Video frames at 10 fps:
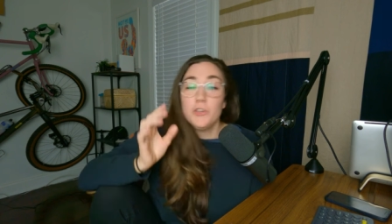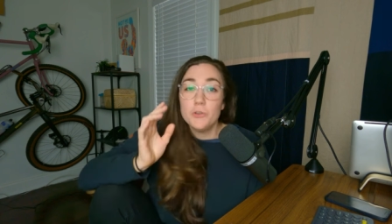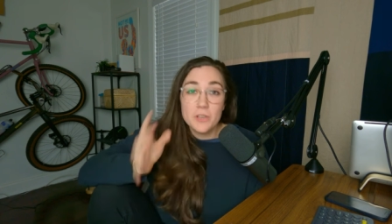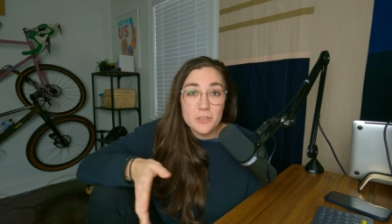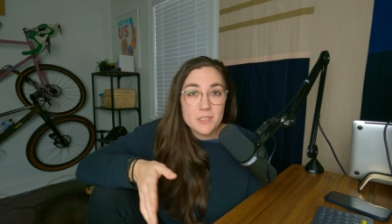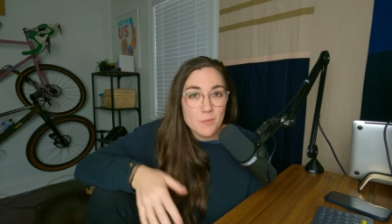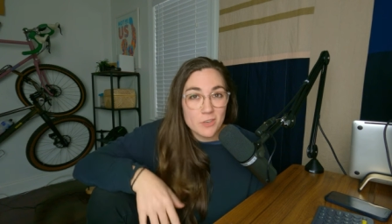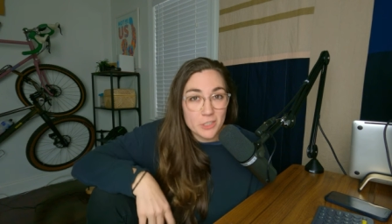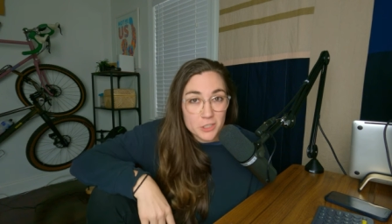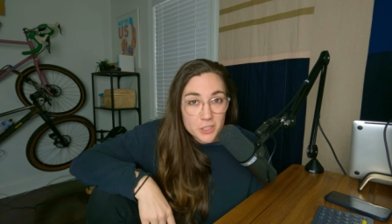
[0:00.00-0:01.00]
You can use them
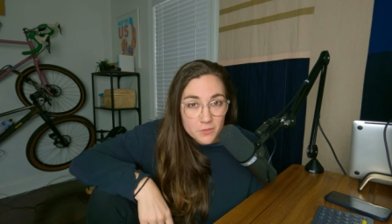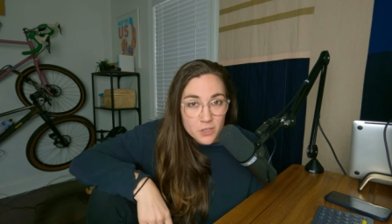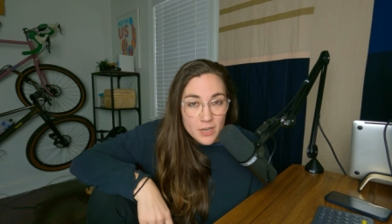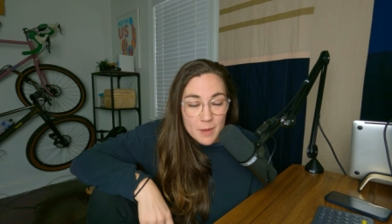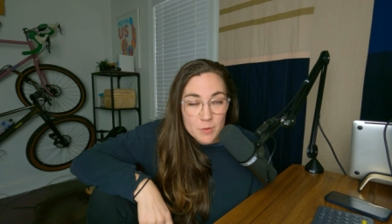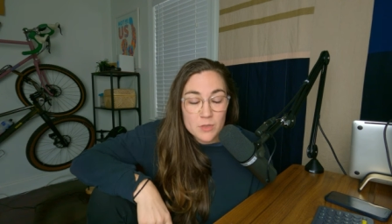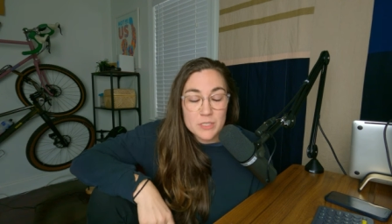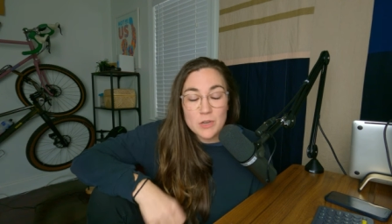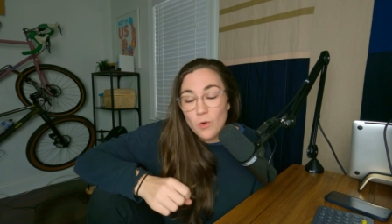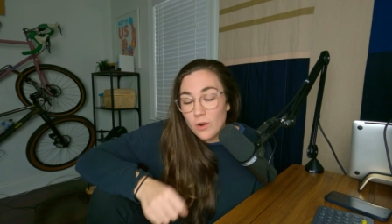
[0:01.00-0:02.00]
on your shifter
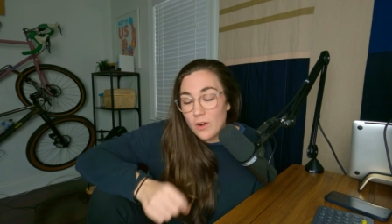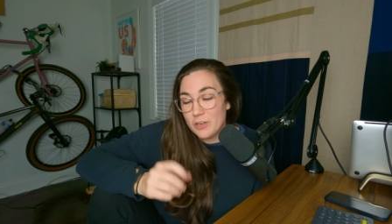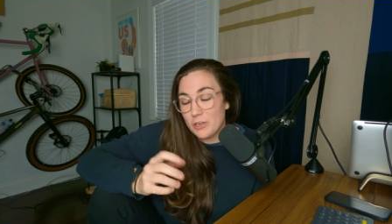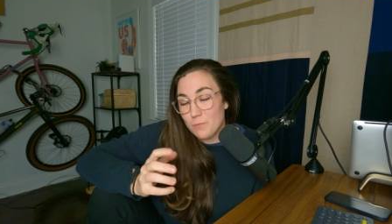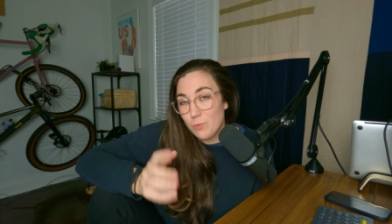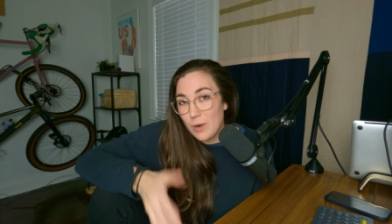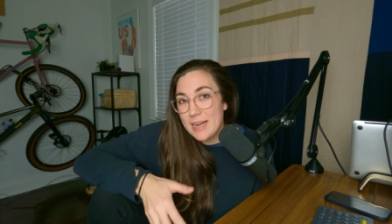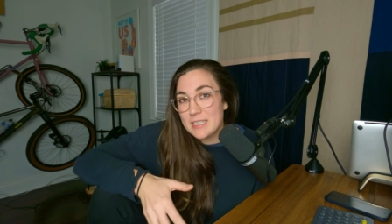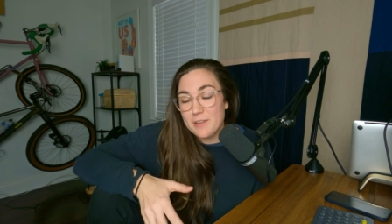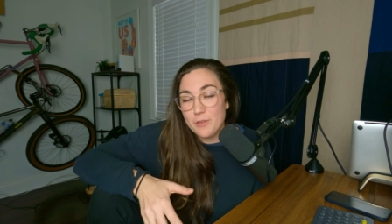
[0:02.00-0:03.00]
cables or on your
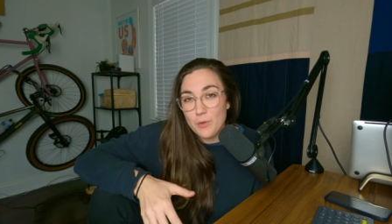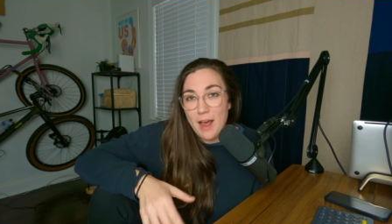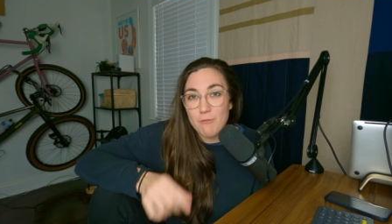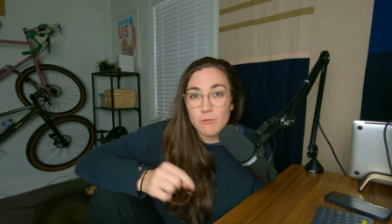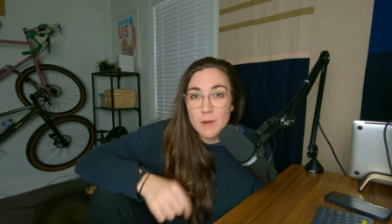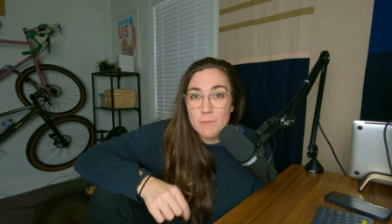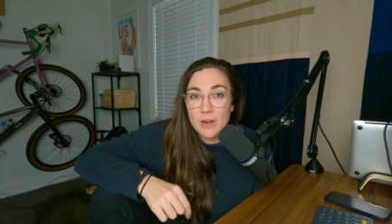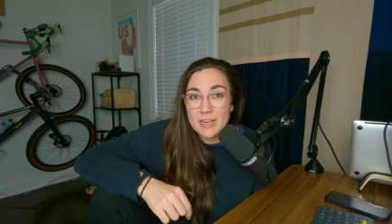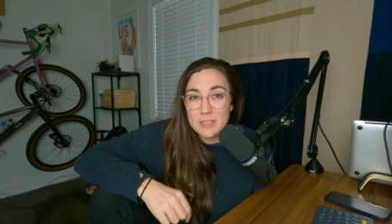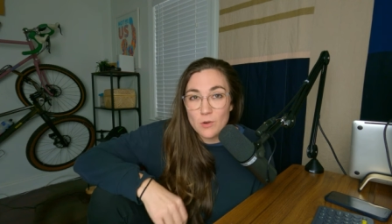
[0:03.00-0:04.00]
brakes if you have rim
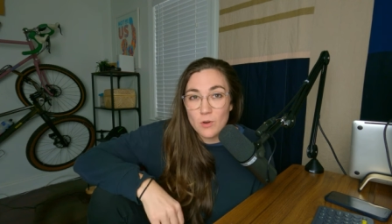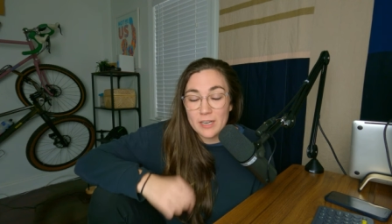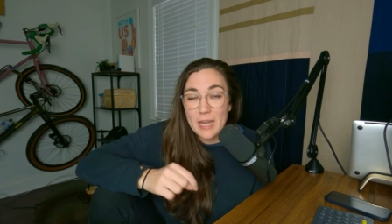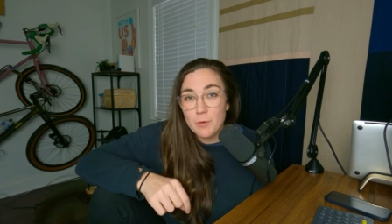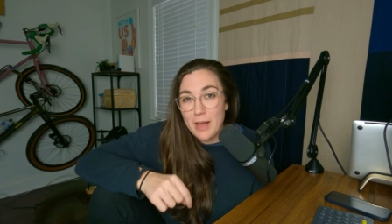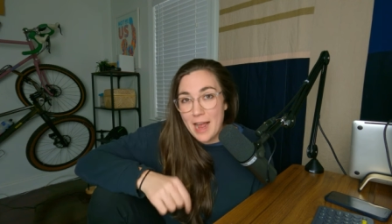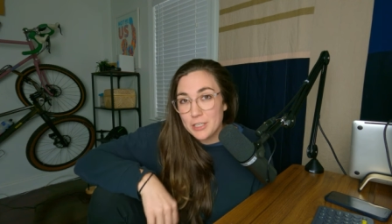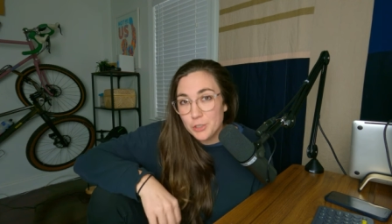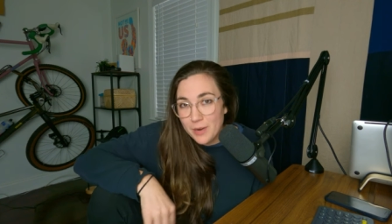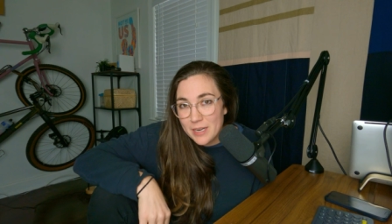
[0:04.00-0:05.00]
brakes or cable
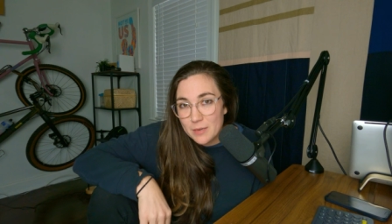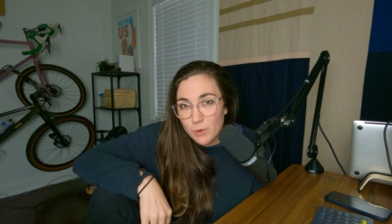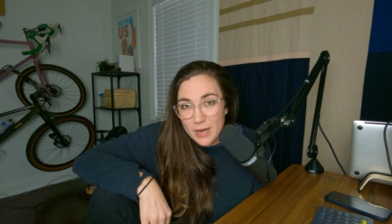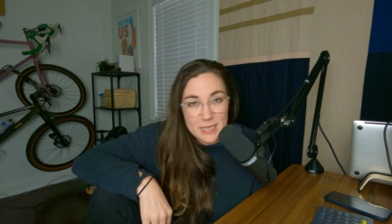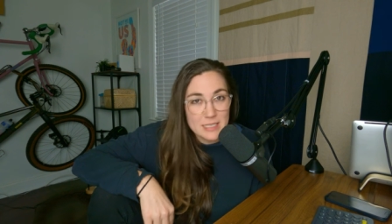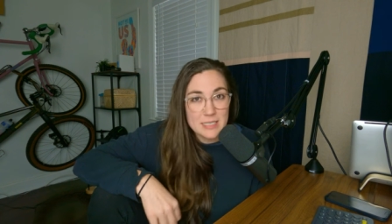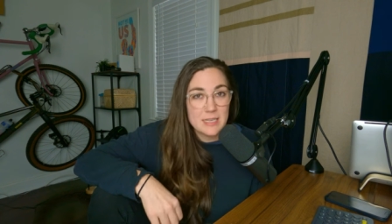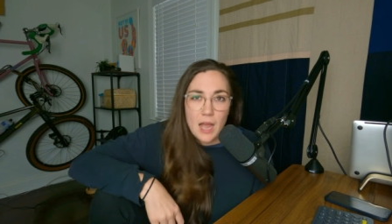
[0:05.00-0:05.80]
actuated brakes.